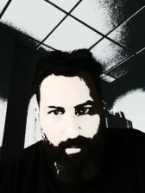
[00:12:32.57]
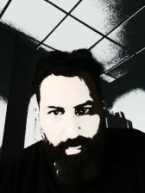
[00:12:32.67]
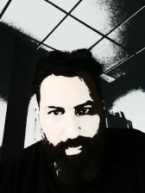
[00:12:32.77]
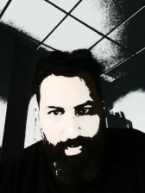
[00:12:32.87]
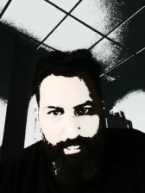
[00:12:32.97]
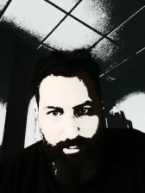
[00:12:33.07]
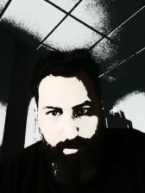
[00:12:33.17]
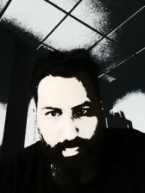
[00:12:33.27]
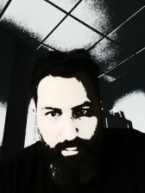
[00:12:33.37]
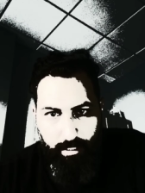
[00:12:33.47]

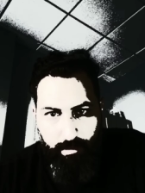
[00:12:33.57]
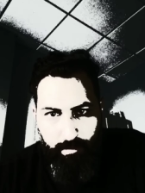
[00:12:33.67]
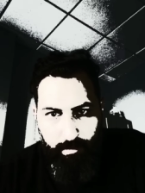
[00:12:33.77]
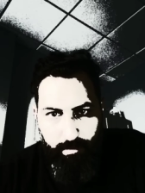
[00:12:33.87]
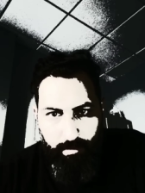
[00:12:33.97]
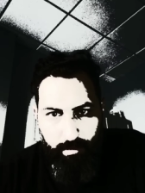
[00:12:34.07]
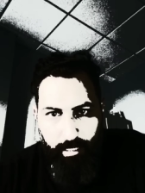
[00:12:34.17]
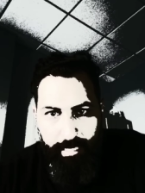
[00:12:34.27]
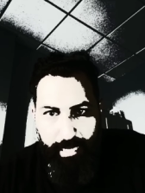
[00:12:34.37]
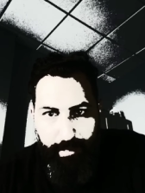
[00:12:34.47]
education
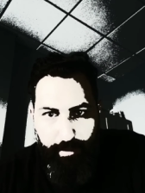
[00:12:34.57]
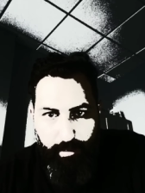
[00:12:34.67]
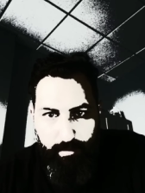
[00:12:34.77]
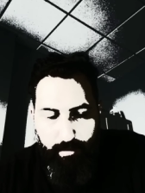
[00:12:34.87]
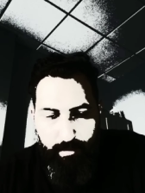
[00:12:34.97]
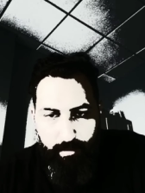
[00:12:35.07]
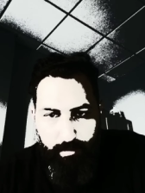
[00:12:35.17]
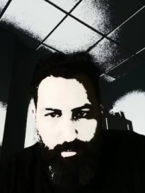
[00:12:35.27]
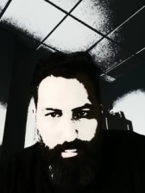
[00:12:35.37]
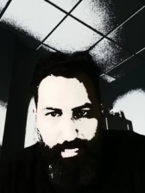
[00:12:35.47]
and ethics.
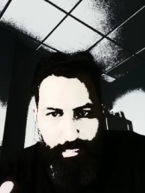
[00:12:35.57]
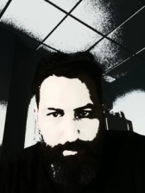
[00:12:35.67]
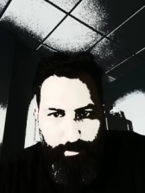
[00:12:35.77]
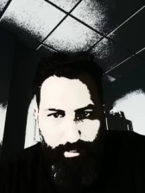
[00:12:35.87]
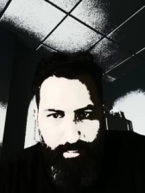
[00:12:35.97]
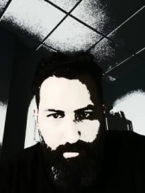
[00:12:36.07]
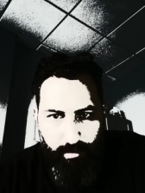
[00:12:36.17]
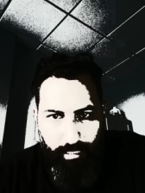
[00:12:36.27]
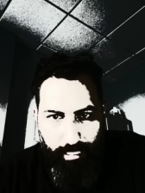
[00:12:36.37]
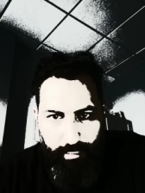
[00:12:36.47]
In Hebrew, it's
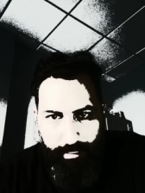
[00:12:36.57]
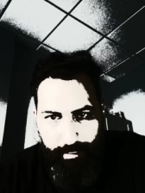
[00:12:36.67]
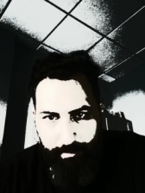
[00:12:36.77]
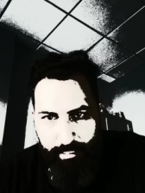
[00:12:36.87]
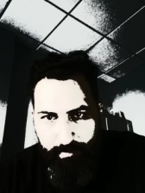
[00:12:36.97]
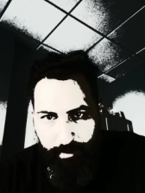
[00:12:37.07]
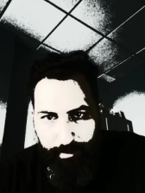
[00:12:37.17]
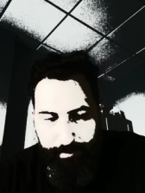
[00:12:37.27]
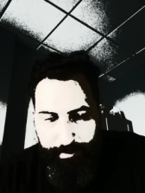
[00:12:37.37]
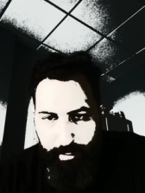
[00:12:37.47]
Torah and mitzvot.
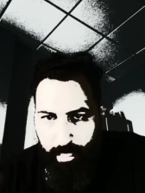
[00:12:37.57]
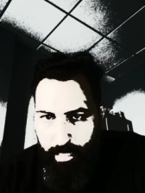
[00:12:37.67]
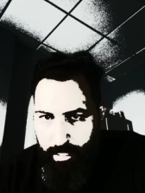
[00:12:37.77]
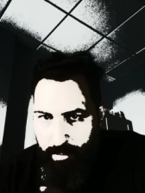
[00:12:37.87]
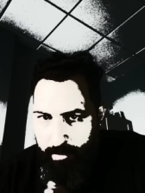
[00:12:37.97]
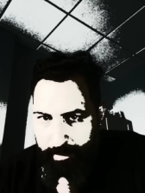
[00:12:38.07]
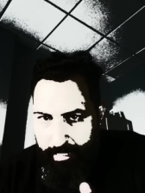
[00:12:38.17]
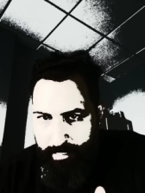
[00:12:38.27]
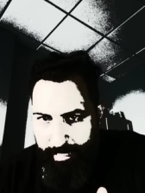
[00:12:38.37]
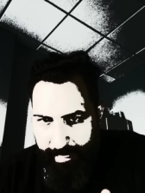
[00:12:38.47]
Torah is
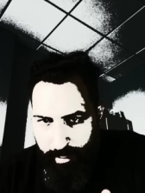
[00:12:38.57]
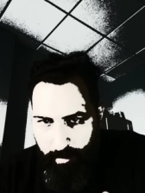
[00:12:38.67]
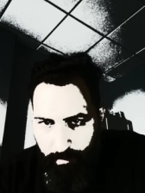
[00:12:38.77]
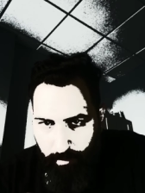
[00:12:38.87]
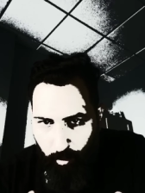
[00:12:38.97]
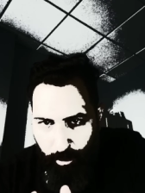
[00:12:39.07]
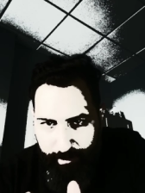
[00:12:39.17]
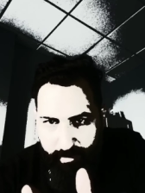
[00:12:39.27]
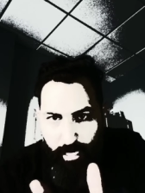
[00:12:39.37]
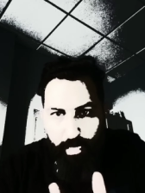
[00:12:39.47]
like the word of
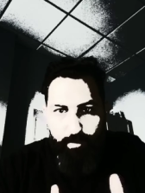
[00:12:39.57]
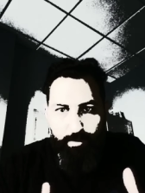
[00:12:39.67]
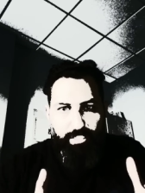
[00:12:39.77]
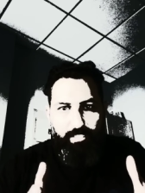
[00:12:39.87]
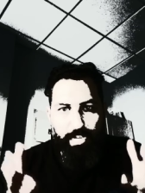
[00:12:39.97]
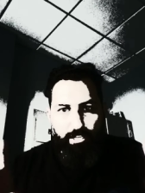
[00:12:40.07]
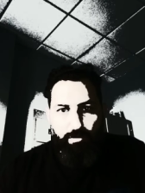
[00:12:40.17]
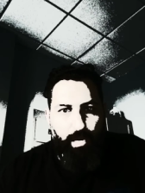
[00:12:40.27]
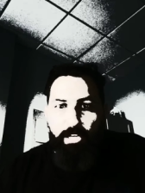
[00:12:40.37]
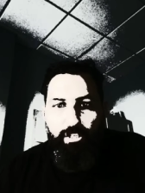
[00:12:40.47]
God, which is
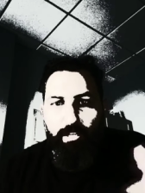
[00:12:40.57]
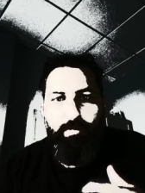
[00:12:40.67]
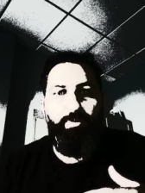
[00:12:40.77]
education. It was